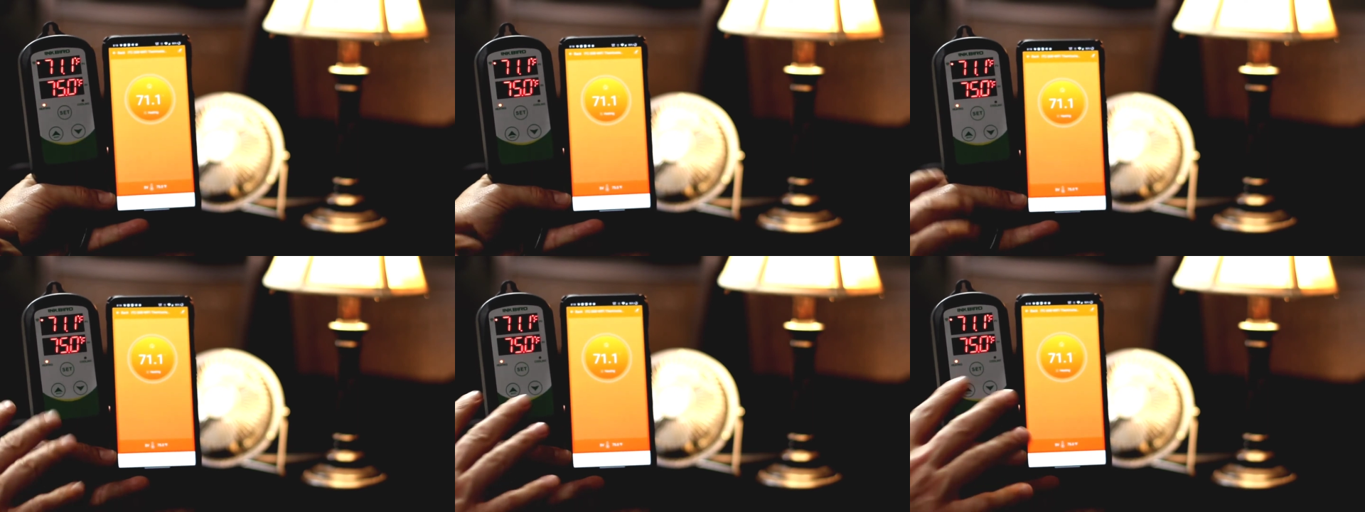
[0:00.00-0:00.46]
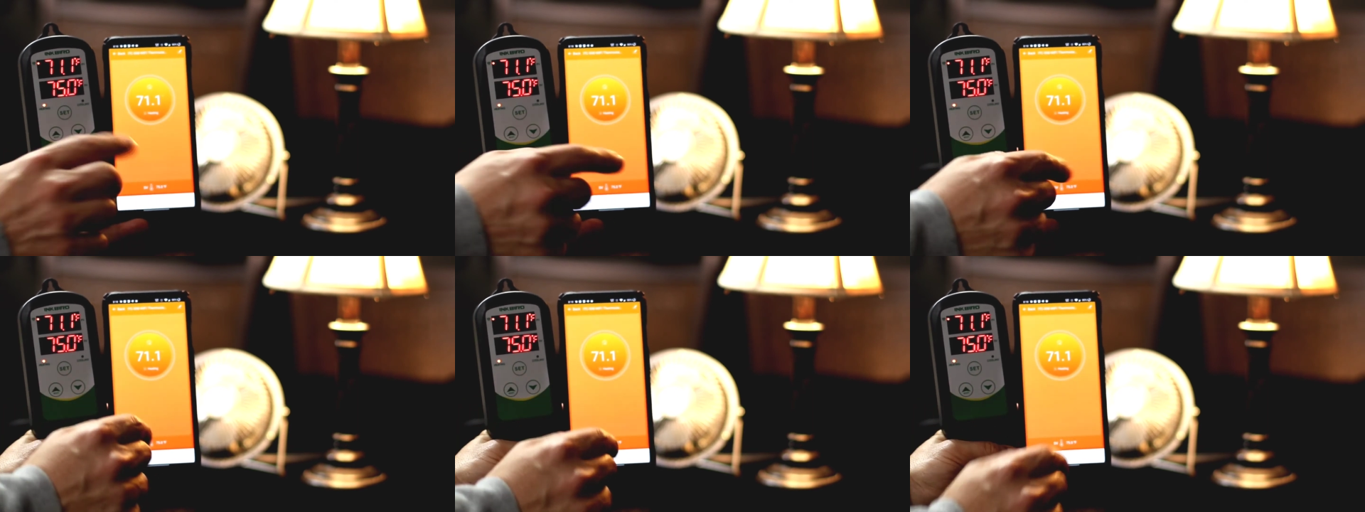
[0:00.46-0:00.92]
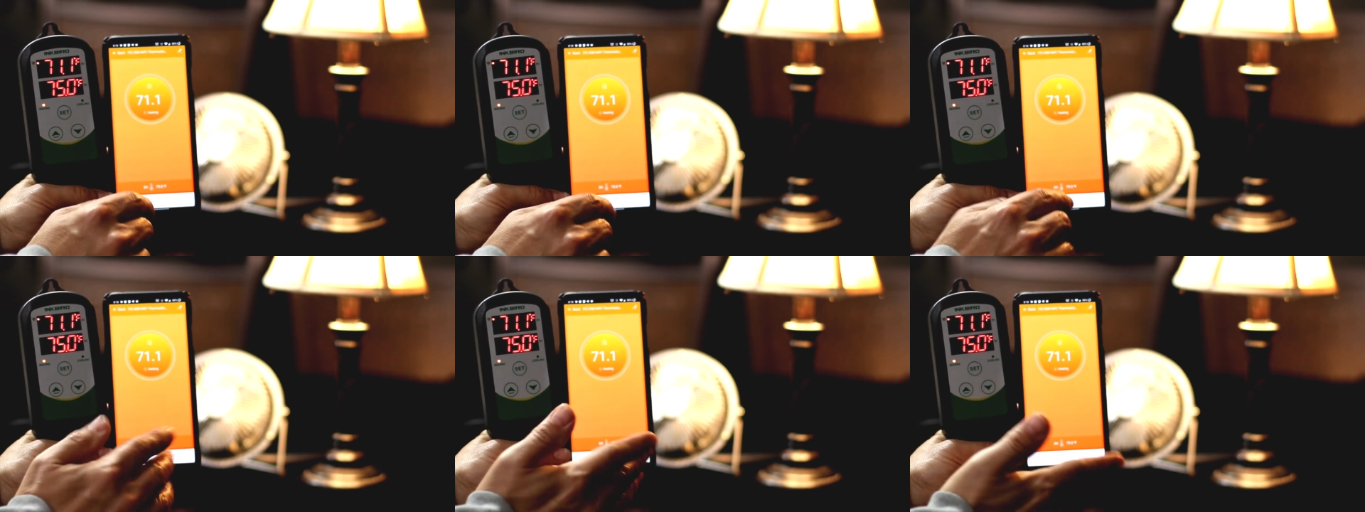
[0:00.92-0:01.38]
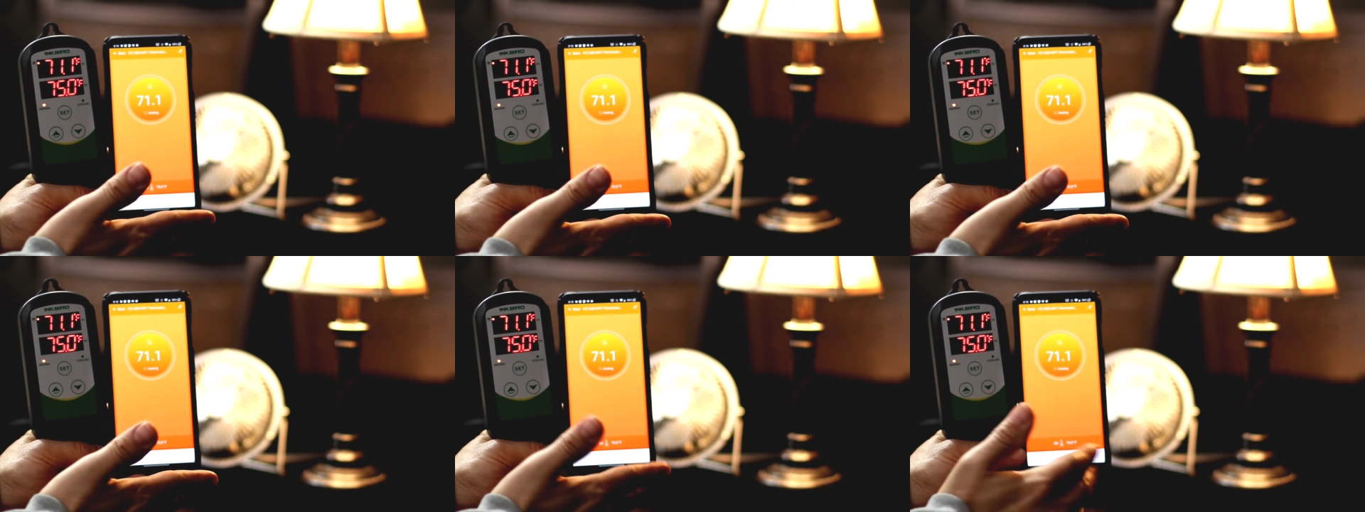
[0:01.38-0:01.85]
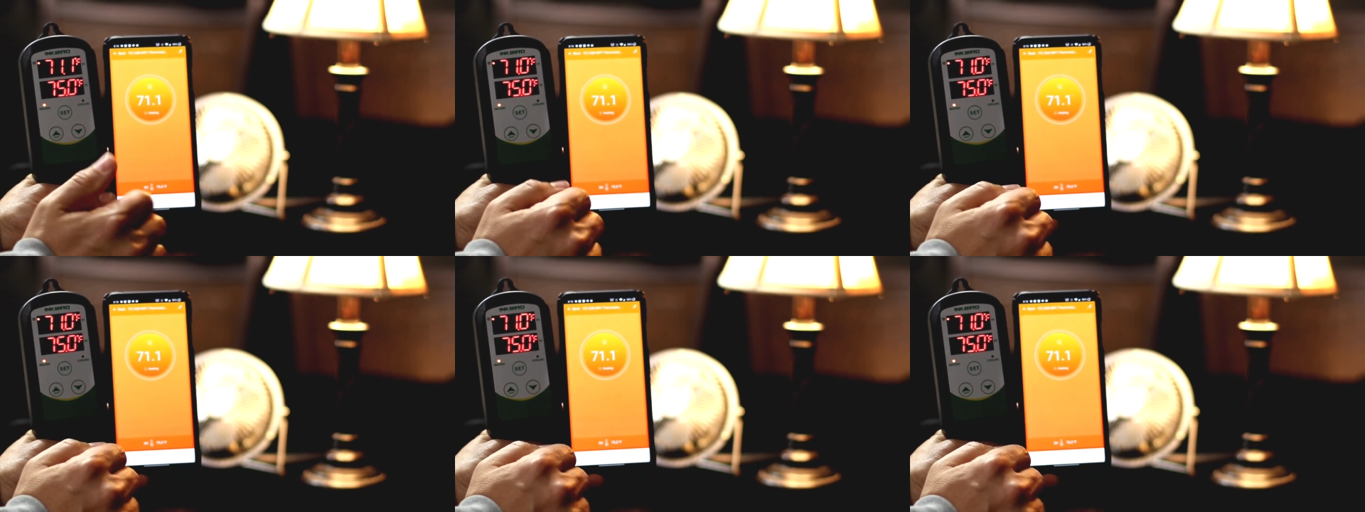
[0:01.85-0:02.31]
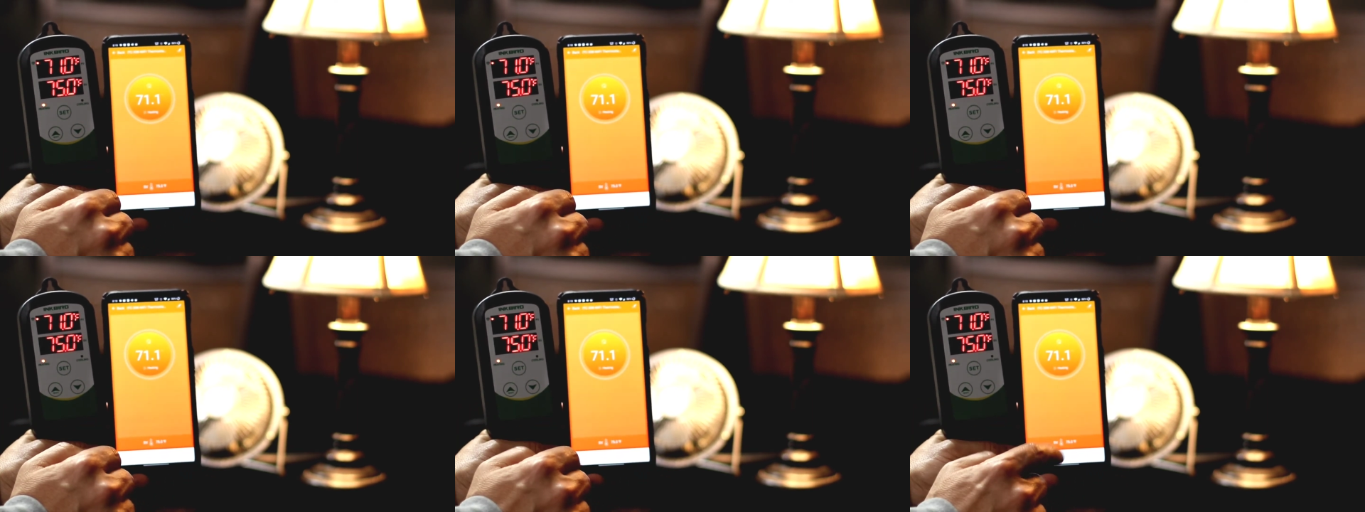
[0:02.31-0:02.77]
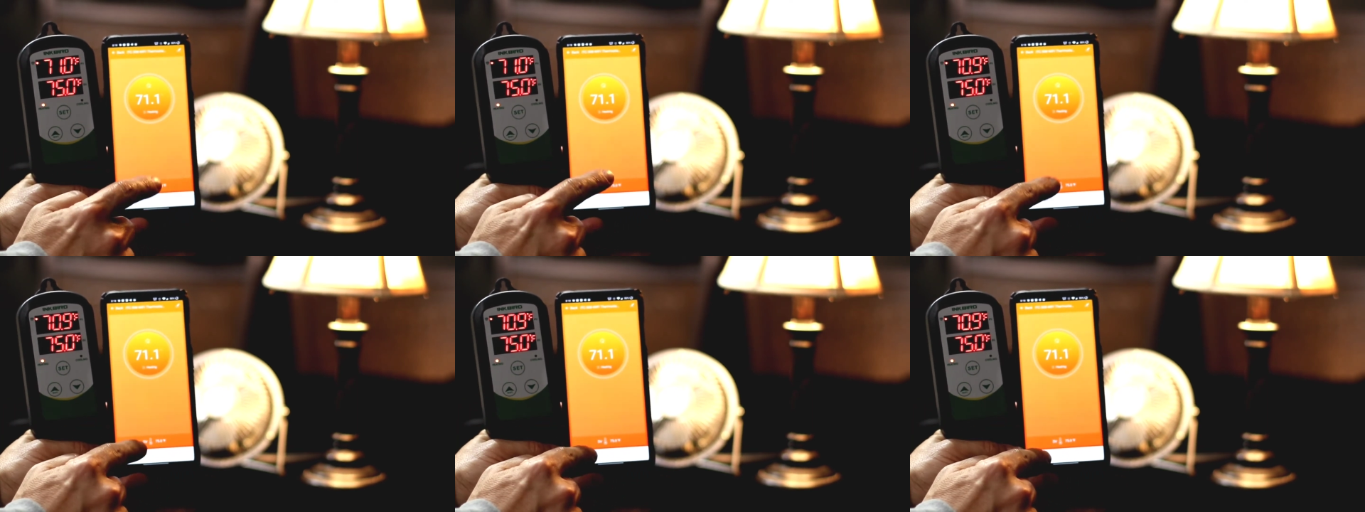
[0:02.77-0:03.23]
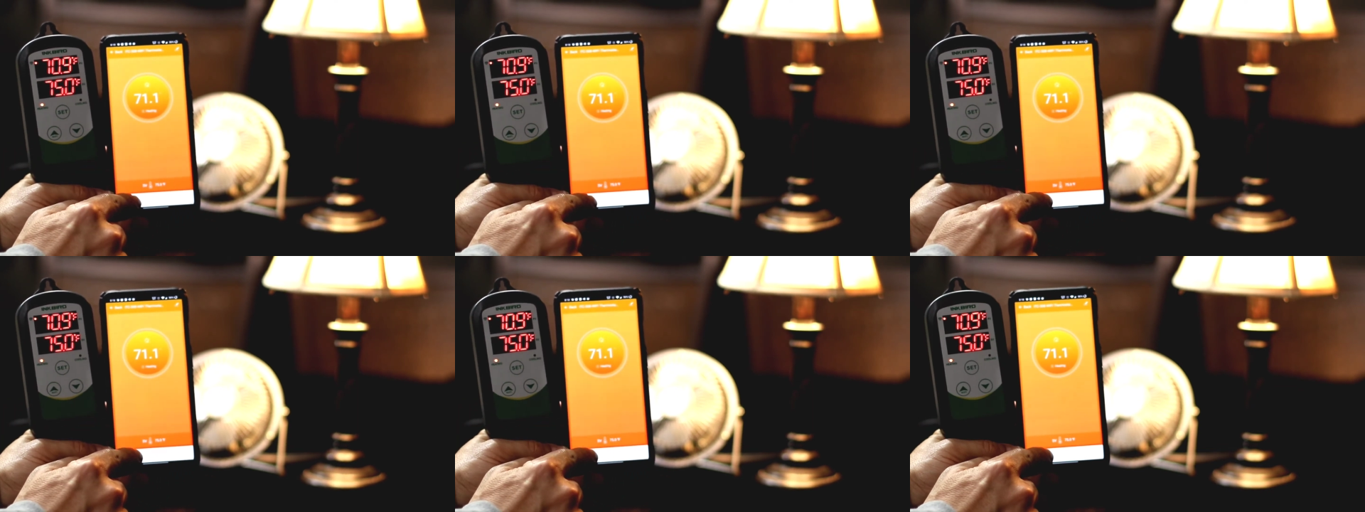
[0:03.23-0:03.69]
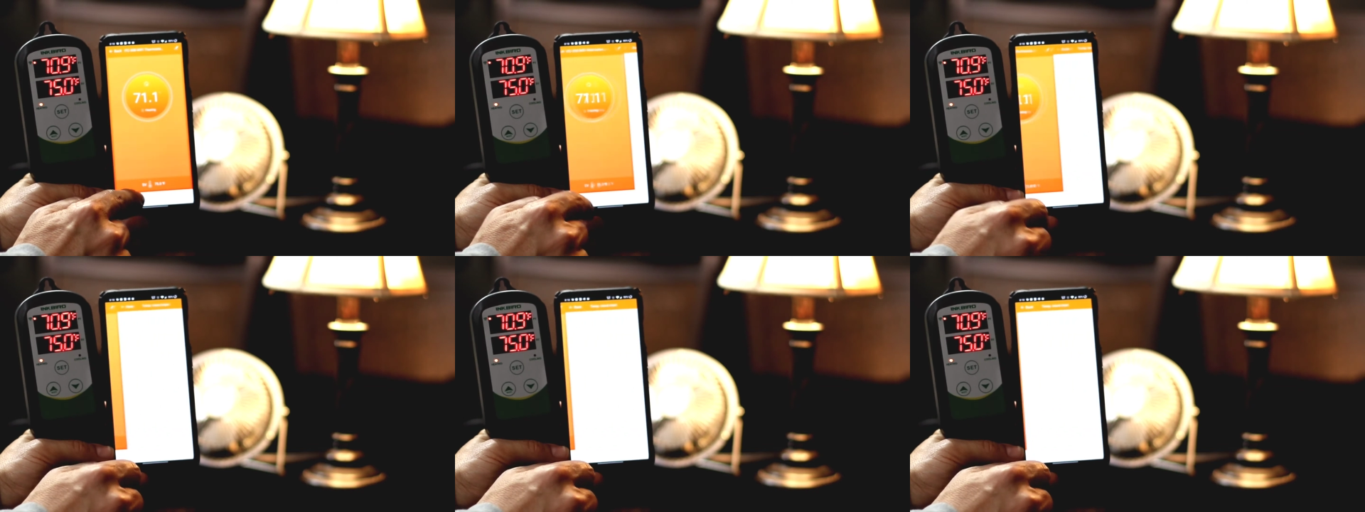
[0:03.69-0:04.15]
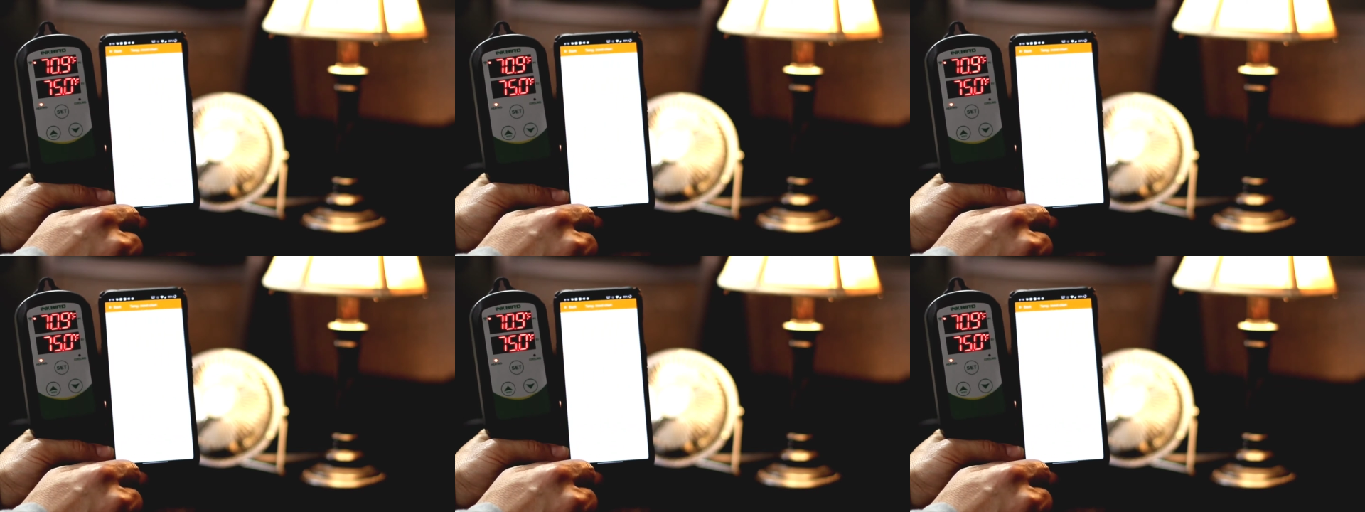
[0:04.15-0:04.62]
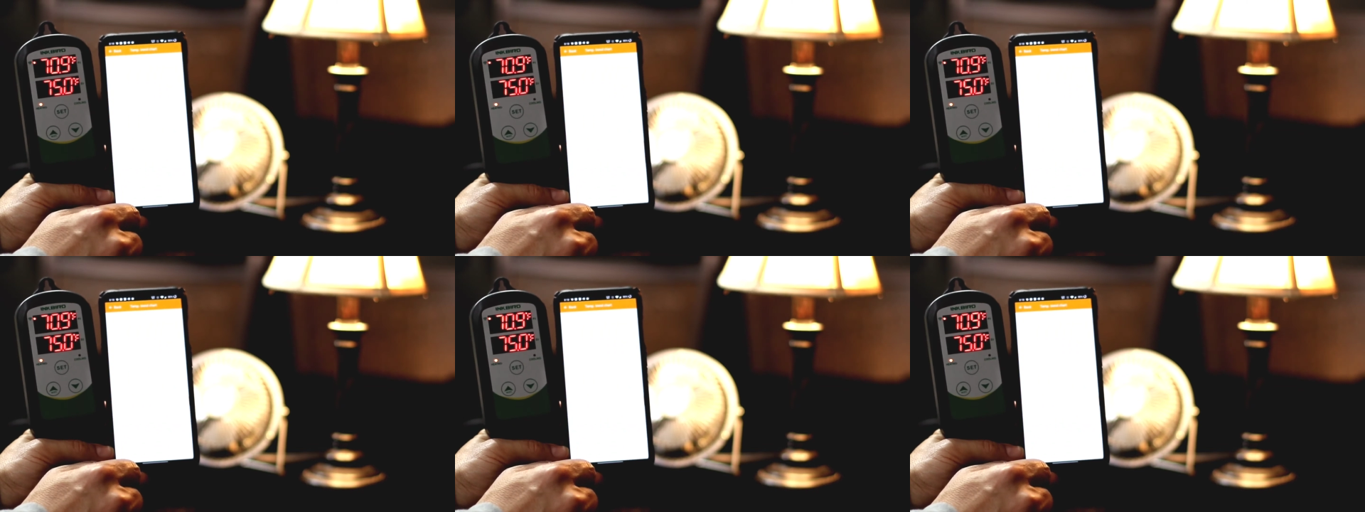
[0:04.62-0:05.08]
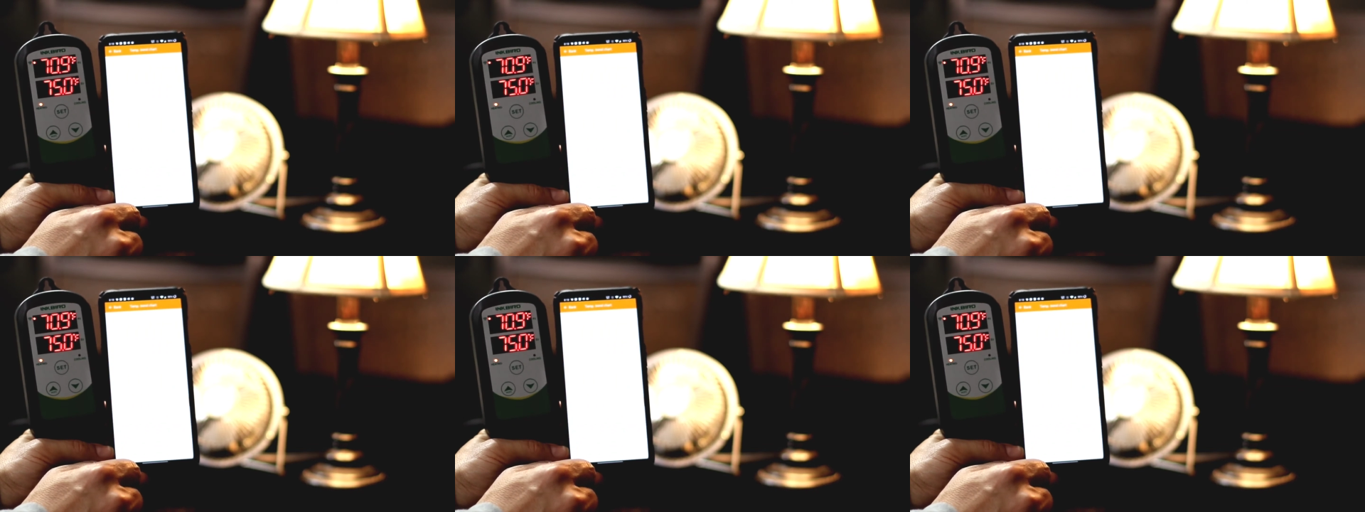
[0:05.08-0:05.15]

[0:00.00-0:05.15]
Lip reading: [unreadable: no face in view]